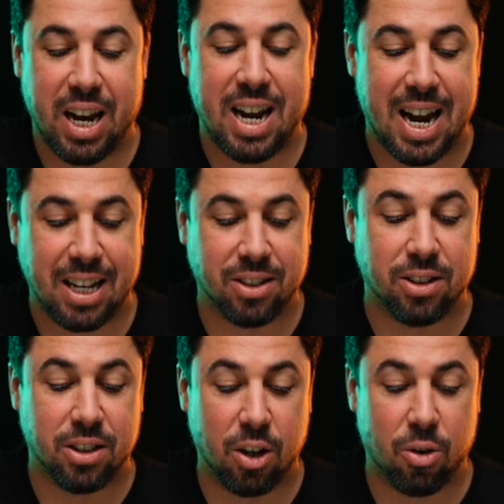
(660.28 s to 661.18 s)
9
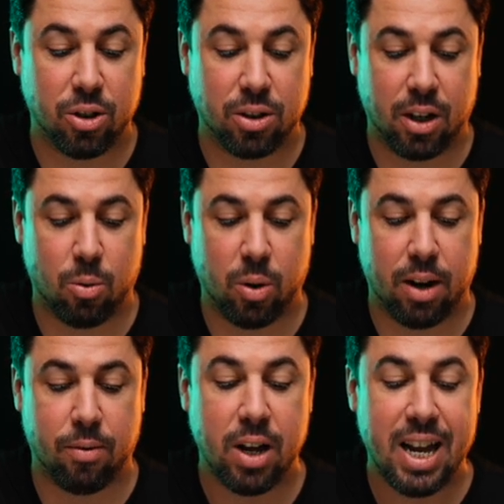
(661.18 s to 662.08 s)
zeros, here we
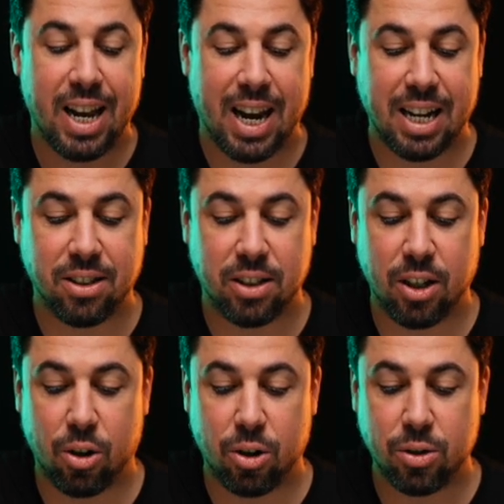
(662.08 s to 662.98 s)
have 9
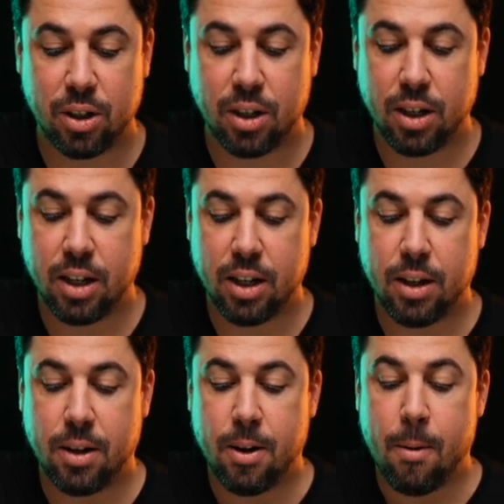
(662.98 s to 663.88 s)
zeros,
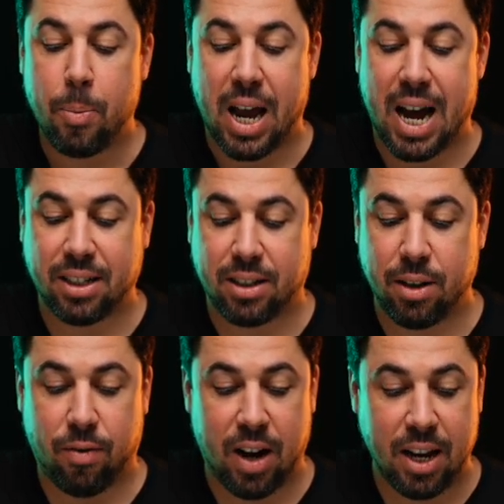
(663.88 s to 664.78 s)
as
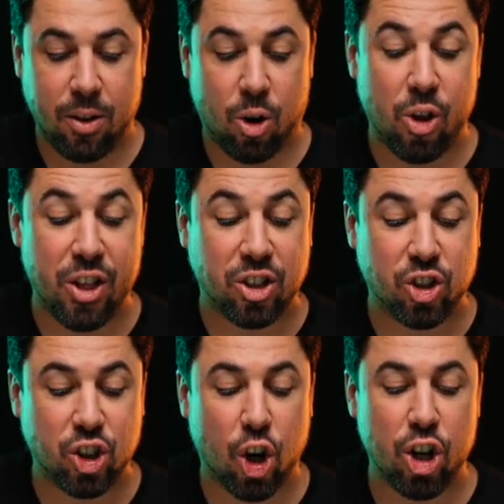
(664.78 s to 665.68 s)
defined on the
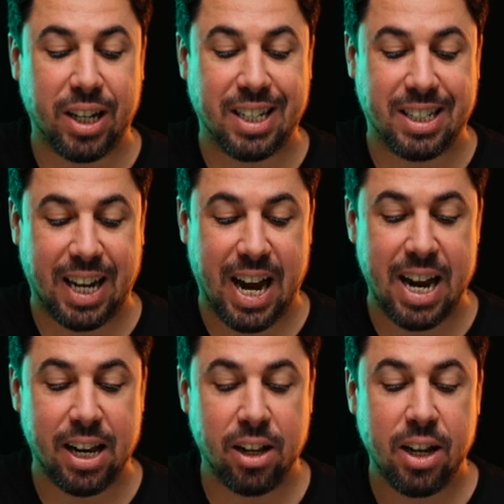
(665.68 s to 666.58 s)
short
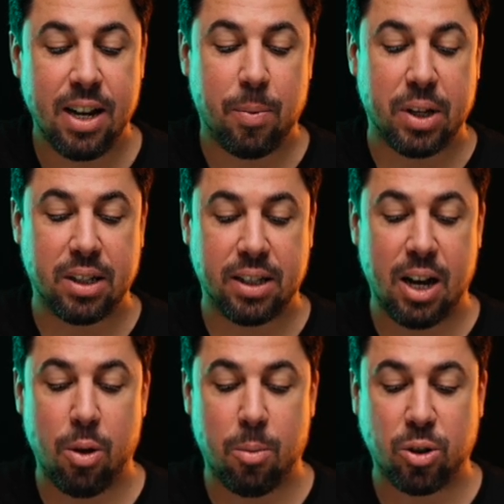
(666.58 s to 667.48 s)
scale. This is
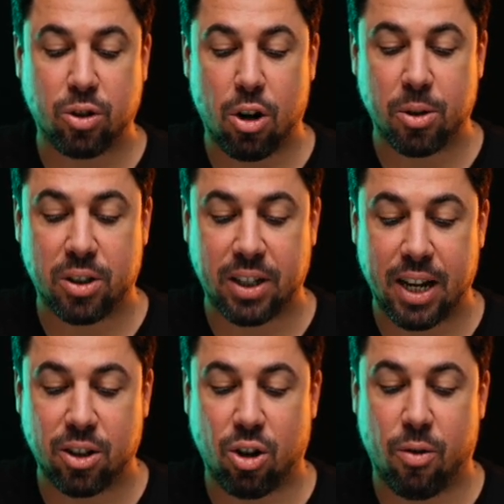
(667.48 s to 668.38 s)
now the most common
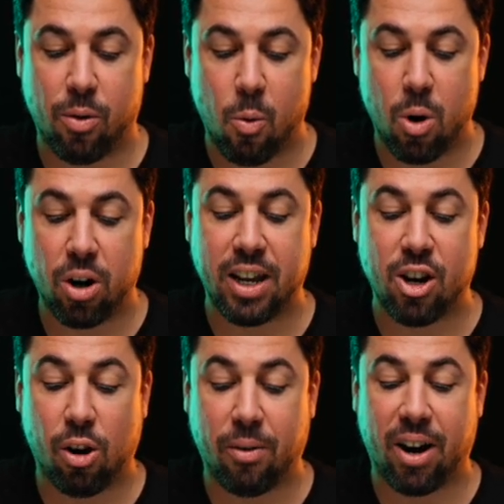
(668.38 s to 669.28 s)
sense of the word in
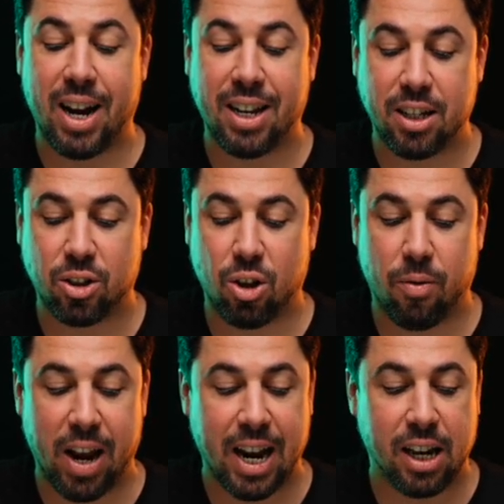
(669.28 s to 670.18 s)
all varieties
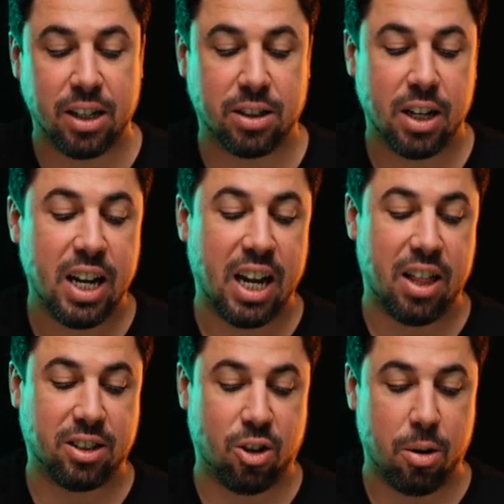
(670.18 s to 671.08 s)
of English. It
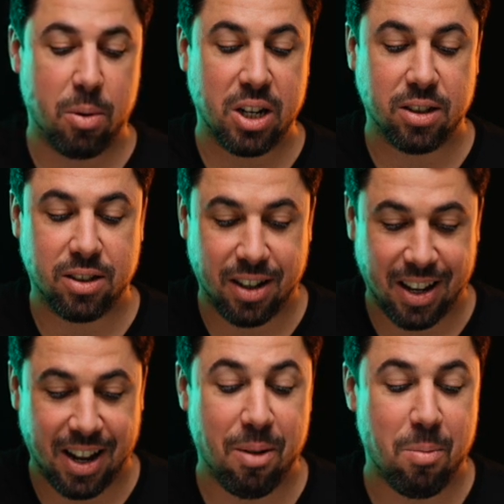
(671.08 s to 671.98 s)
has long
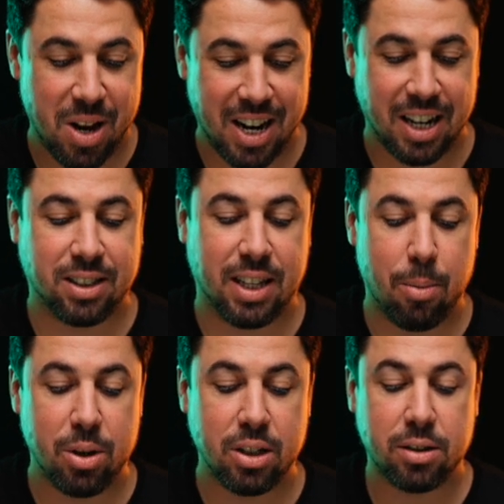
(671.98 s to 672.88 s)
been
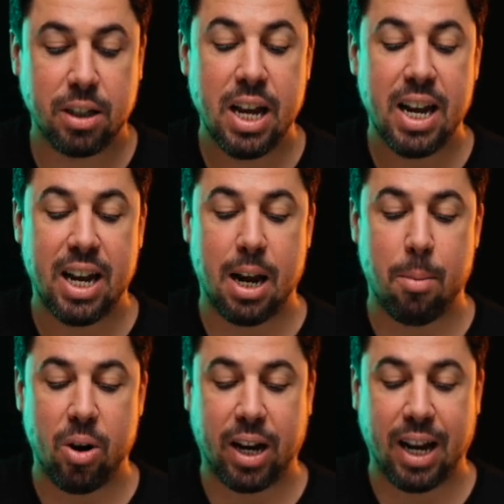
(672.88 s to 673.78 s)
established in
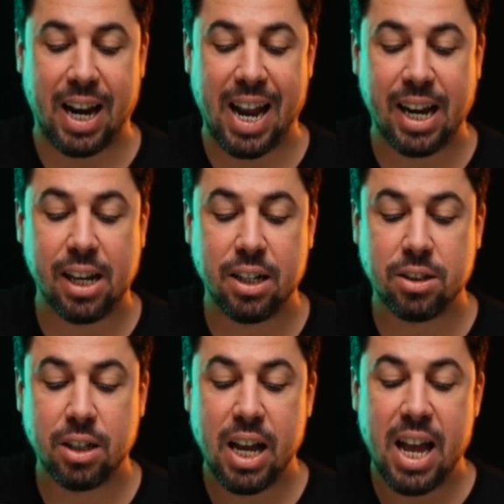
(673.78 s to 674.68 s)
American
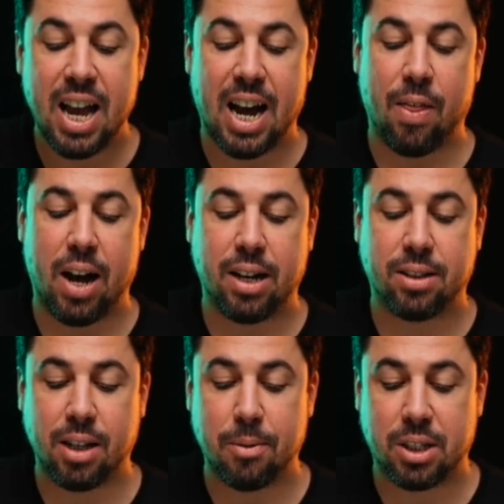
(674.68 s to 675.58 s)
English and has
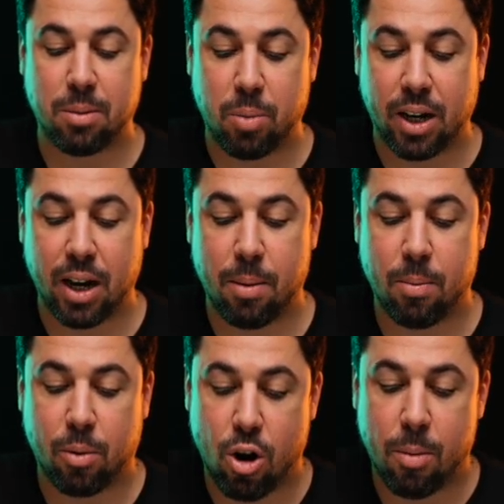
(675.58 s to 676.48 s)
since
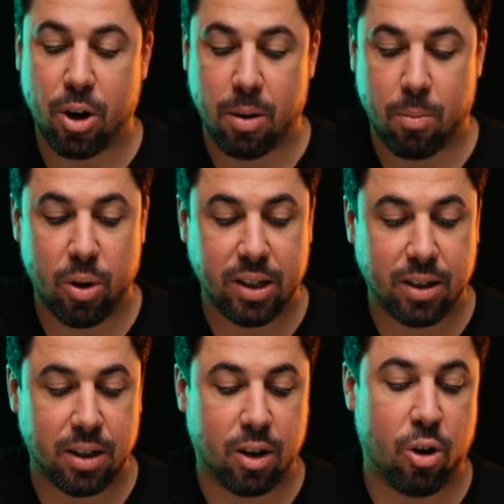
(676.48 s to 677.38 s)
become common in
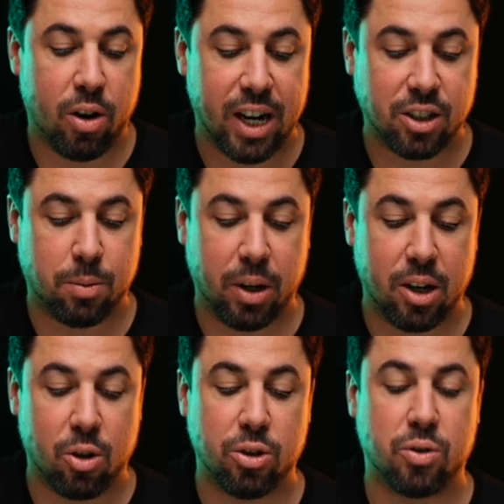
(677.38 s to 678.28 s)
Britain and other
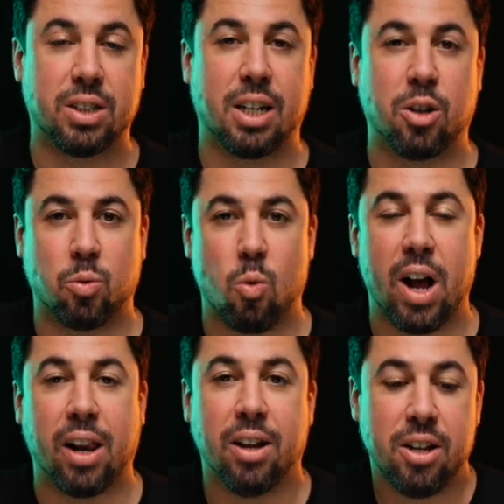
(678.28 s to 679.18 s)
English-speaking countries as
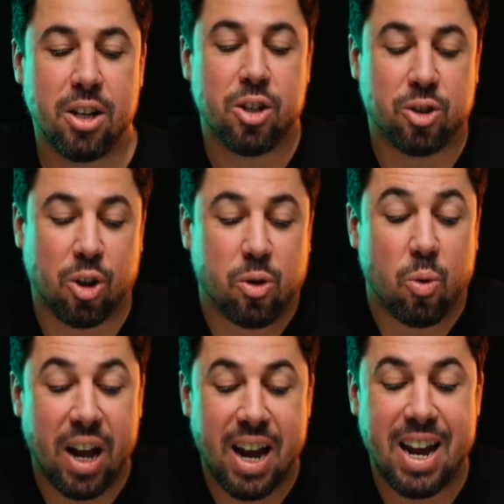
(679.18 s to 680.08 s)
well. So
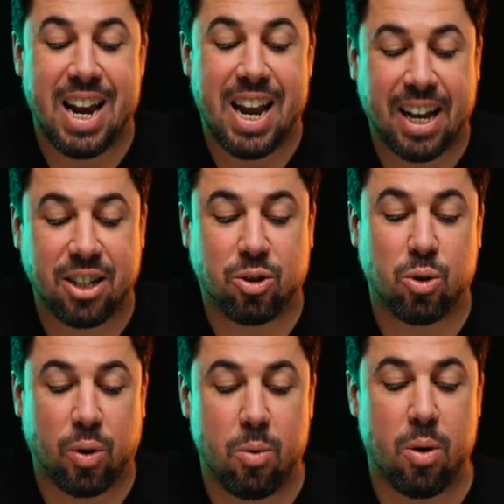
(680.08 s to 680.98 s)
today in English,
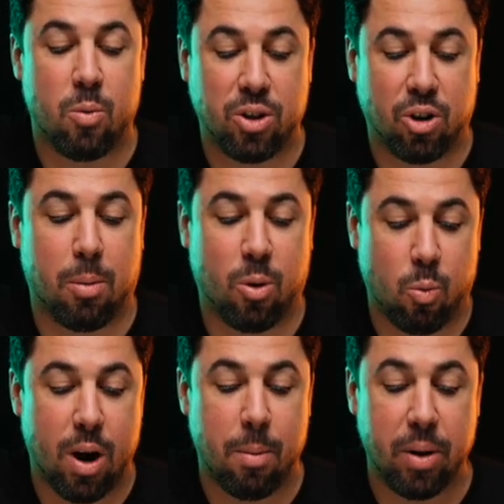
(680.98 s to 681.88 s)
usually when we talk about
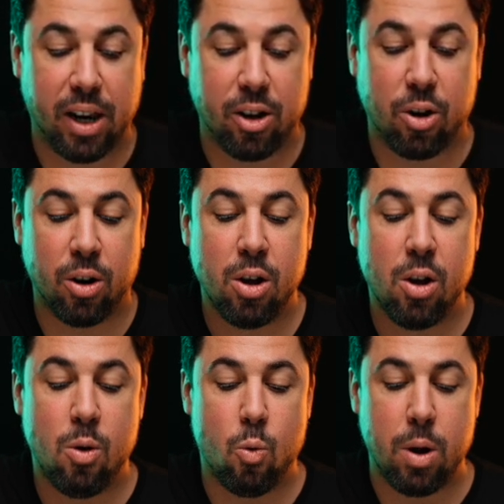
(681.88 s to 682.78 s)
1 billion,
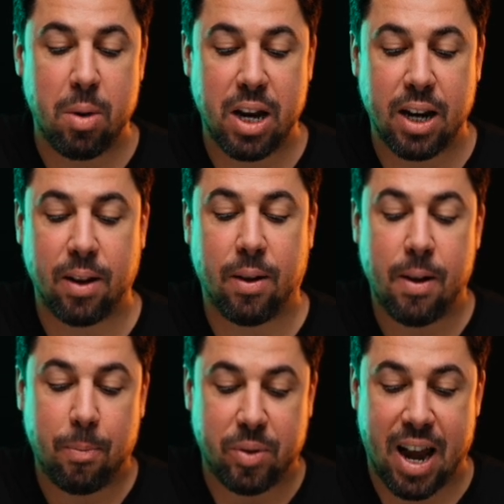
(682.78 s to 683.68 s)
we mean
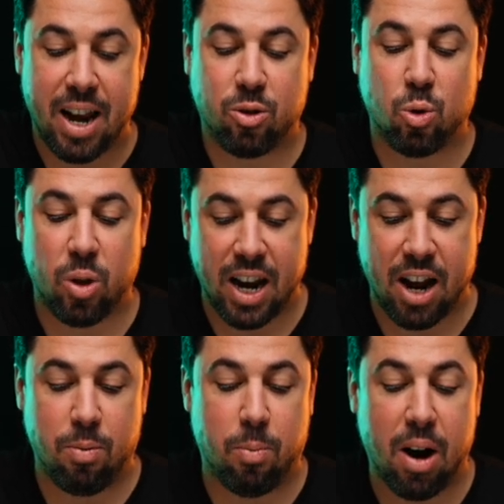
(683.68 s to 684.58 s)
10 to the
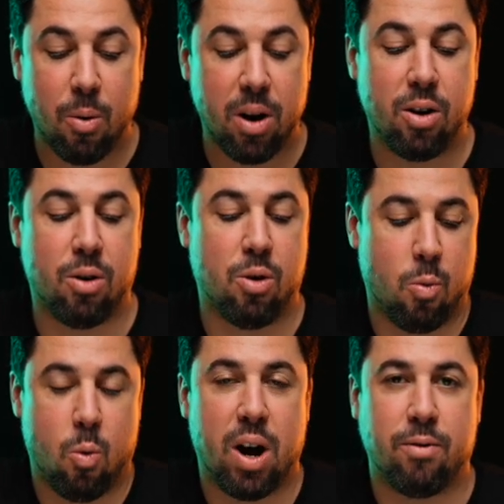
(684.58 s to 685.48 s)
9th power, or
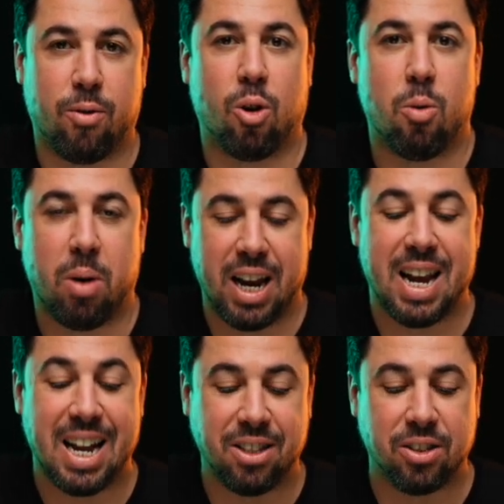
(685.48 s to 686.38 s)
1 followed by
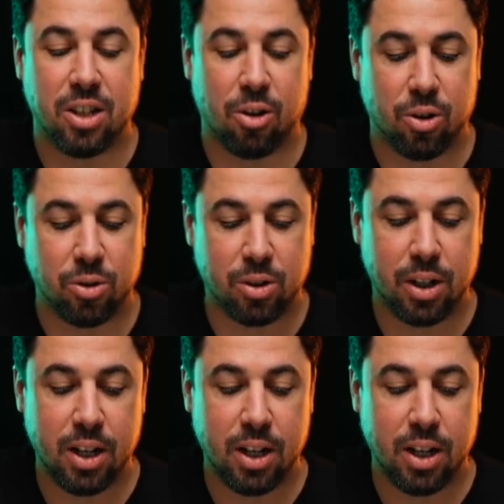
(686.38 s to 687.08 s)
9 zeros.